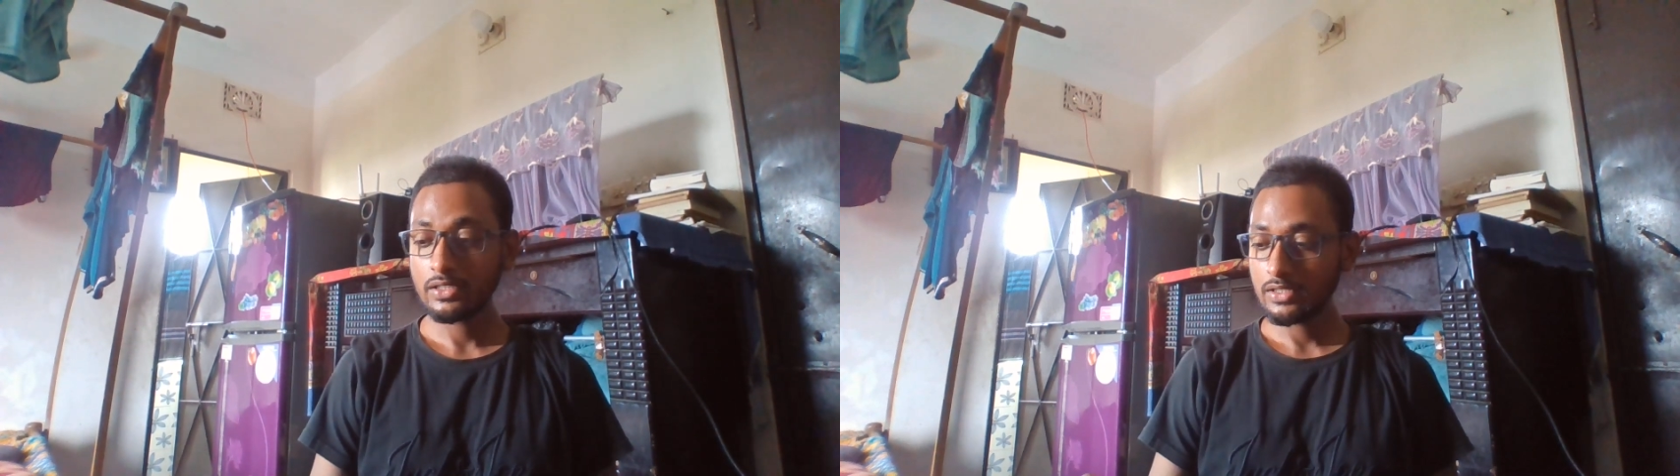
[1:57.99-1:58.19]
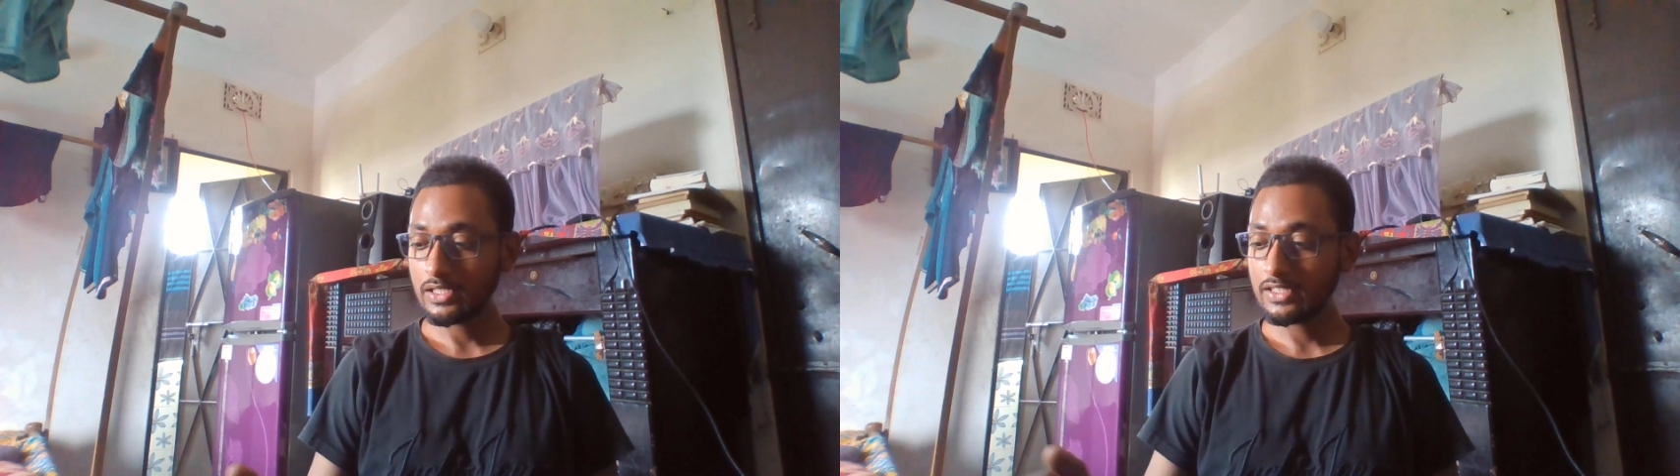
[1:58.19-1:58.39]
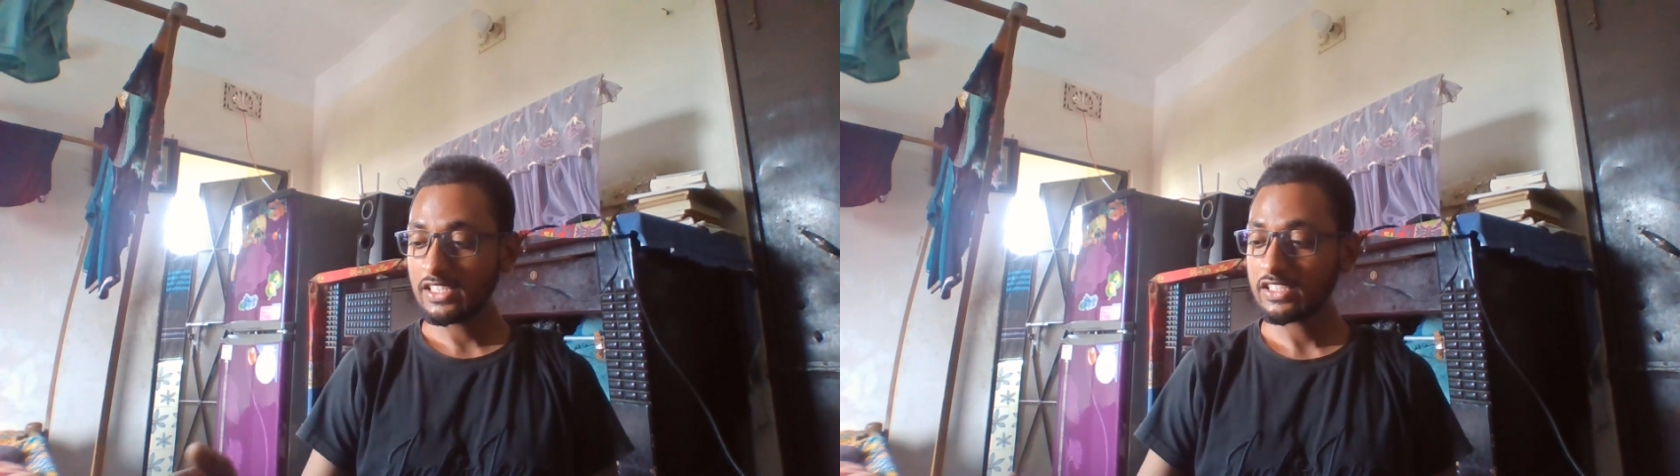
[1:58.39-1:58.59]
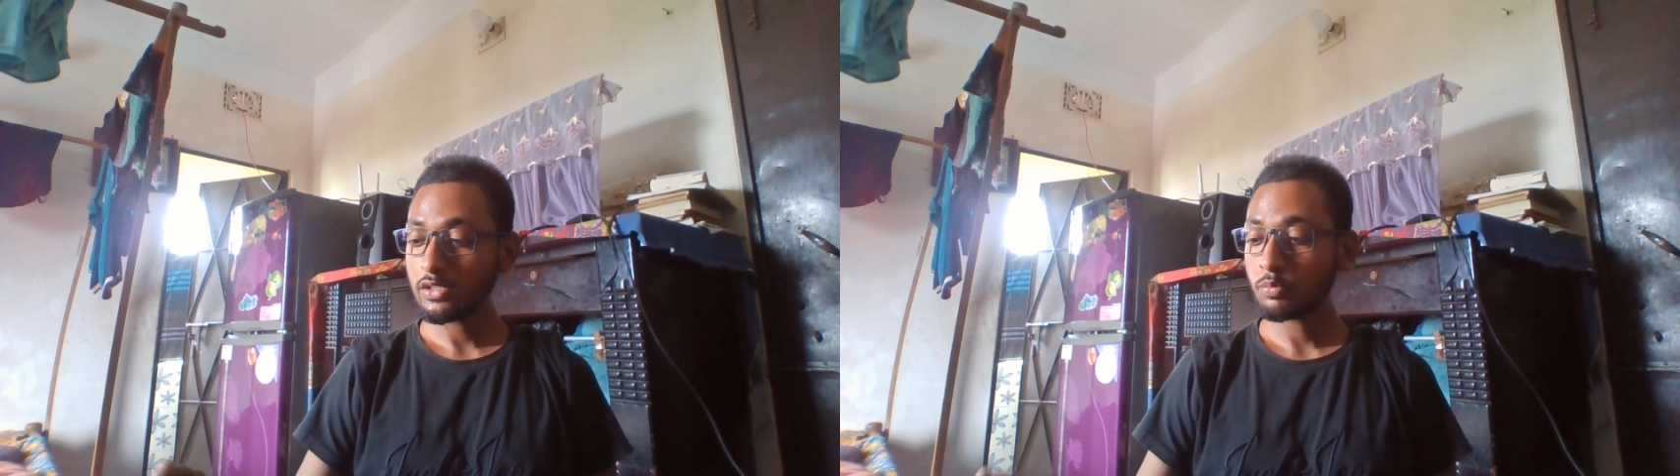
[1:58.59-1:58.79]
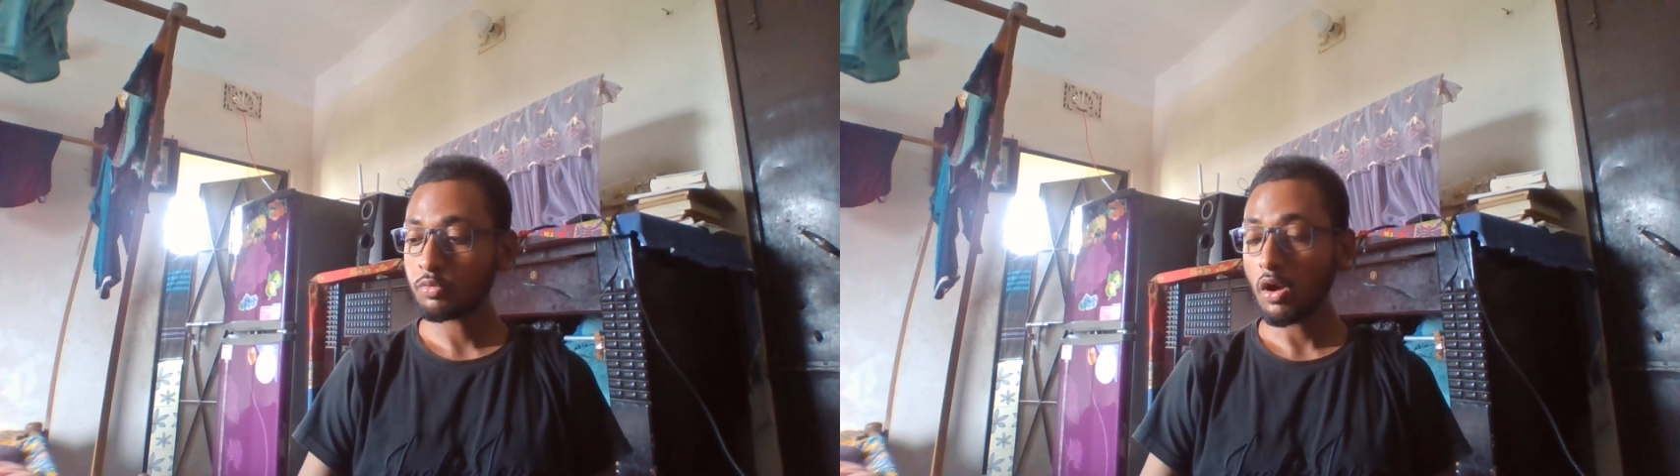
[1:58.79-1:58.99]
that this is
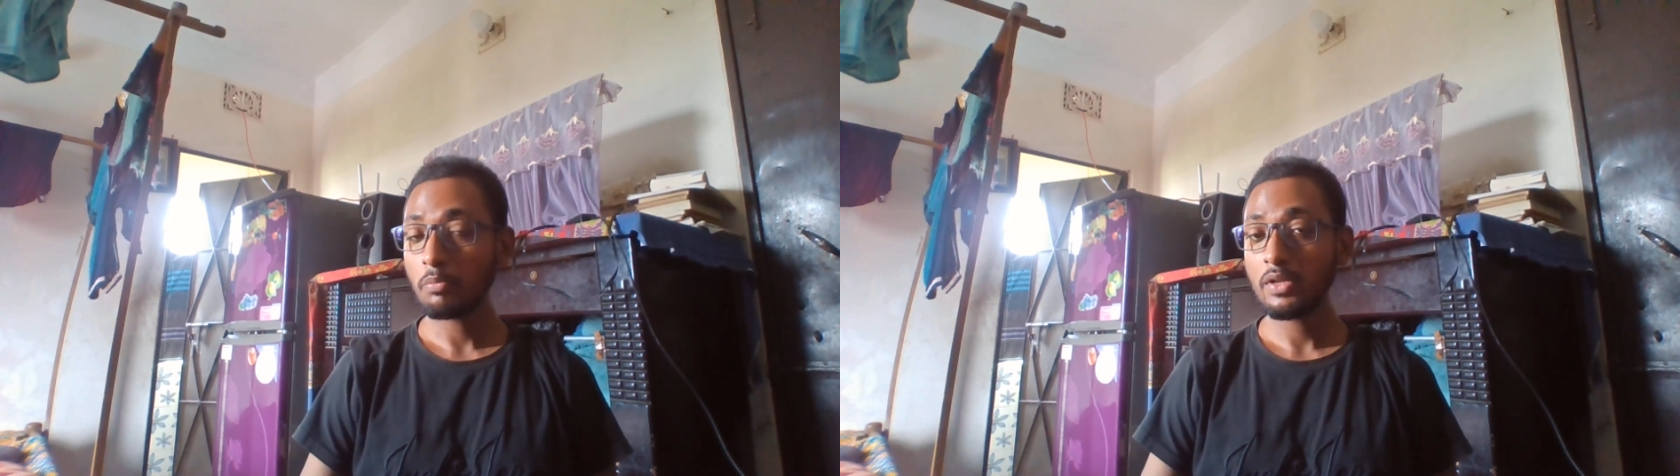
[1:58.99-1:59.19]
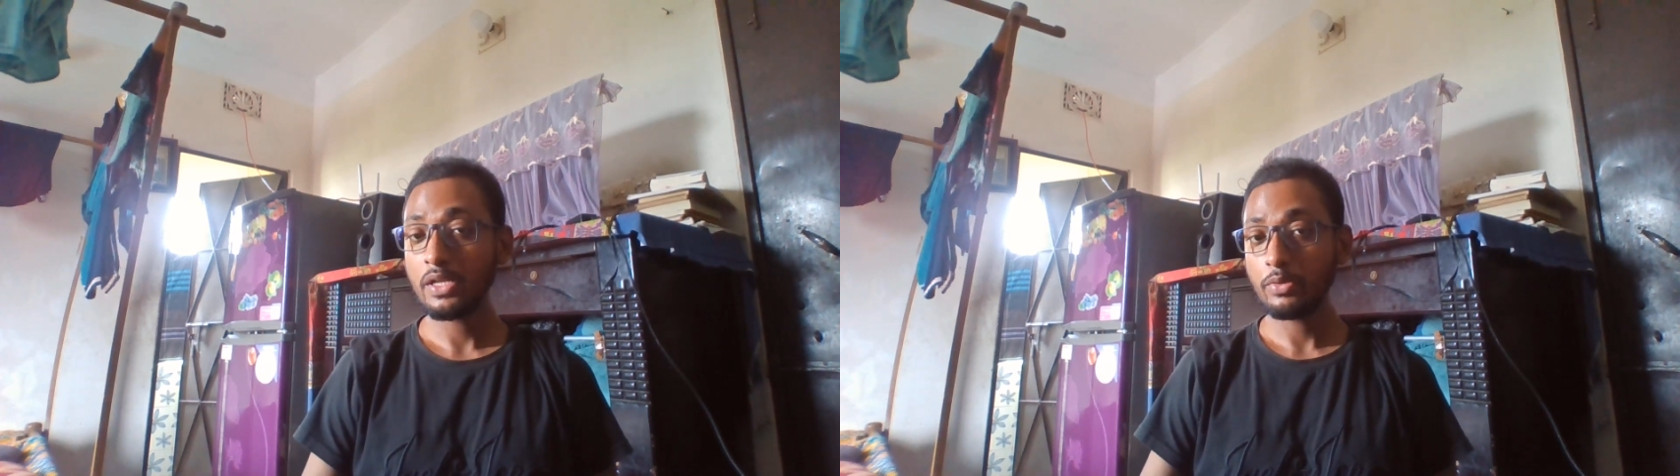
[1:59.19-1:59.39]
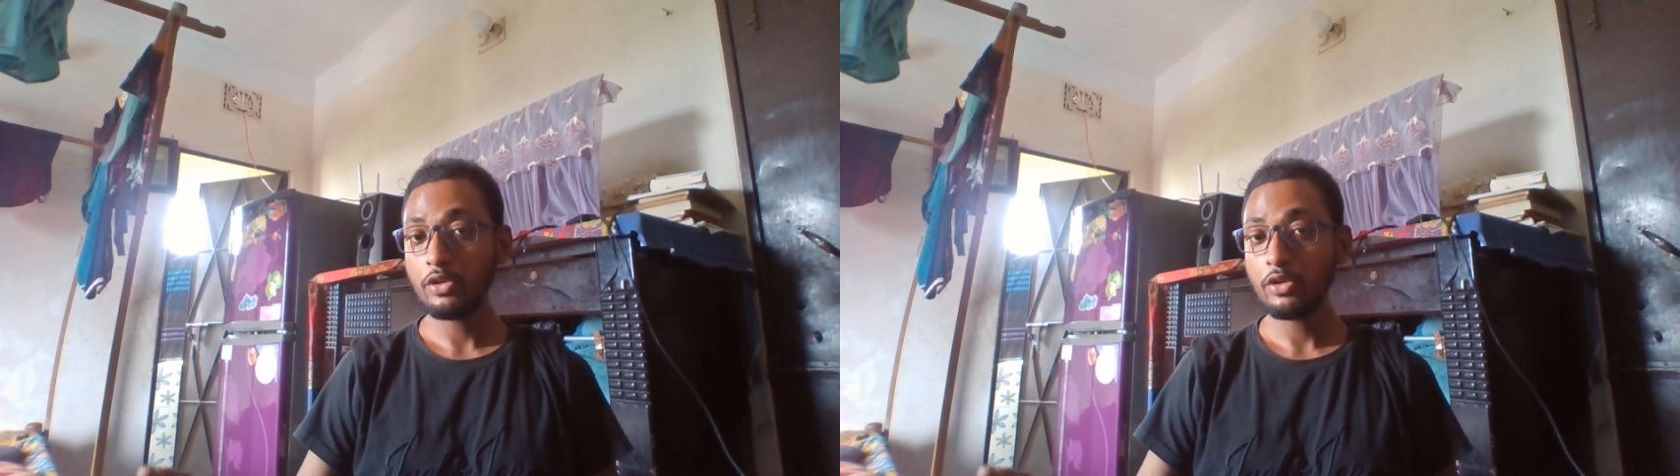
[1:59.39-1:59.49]
a problem